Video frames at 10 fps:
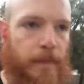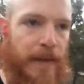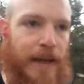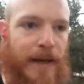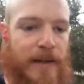
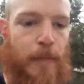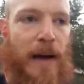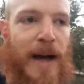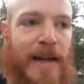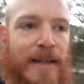Because
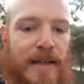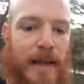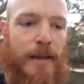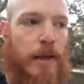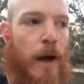
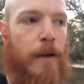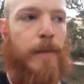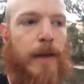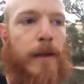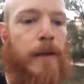bias and
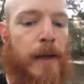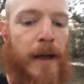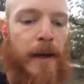dogma,